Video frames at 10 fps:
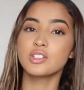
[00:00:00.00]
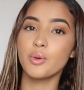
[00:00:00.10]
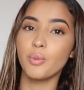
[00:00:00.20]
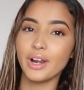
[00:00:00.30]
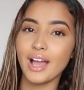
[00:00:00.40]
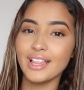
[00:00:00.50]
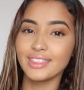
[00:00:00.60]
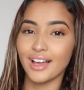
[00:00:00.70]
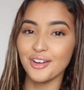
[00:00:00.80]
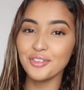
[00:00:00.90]
So what I
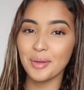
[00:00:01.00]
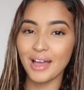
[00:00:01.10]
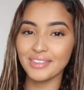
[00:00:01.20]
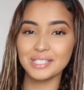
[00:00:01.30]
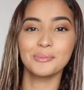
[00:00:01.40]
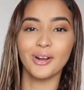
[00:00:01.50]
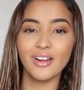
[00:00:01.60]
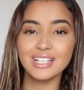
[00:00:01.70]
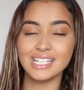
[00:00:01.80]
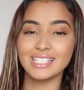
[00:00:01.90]
love about this
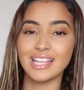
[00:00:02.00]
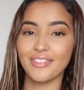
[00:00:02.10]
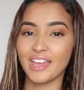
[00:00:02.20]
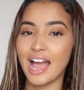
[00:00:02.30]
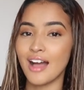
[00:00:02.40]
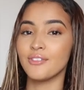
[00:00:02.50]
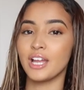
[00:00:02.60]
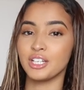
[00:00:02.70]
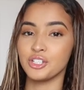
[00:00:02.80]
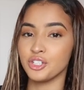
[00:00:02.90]
product is that they have
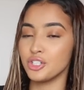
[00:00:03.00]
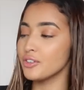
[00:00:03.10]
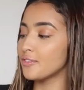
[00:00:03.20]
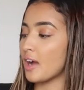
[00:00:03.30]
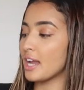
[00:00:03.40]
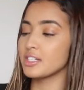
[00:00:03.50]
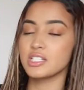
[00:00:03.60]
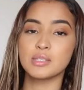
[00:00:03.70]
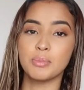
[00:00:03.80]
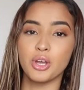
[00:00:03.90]
a new finer
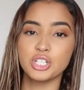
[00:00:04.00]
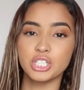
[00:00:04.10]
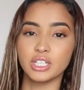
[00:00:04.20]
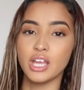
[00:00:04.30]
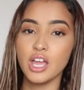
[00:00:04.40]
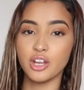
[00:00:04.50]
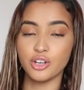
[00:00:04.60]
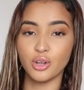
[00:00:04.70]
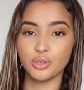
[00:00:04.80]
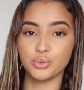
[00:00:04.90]
dispersion
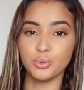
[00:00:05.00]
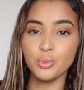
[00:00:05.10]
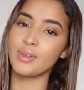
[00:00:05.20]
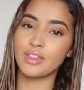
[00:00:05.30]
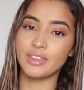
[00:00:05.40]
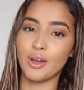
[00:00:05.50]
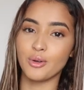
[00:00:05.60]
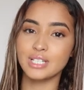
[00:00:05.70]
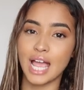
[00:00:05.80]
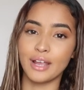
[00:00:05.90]
nozzle. The
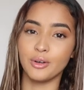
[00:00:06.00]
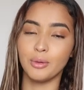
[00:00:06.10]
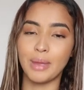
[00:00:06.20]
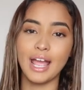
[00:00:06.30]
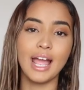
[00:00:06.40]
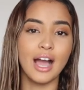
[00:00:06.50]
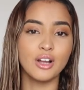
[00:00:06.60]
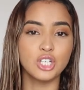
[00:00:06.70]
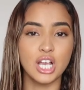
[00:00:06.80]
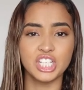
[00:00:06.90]
old tale about how
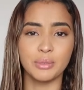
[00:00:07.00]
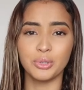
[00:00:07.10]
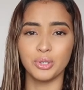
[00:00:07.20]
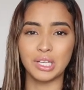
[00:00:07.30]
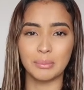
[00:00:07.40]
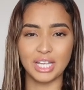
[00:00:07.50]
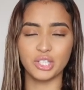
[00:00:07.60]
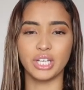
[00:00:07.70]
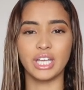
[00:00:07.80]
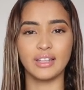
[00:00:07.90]
dry shampoo can
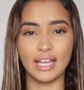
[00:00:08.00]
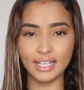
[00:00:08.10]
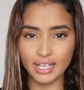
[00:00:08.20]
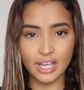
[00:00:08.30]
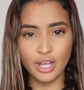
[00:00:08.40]
make your hair like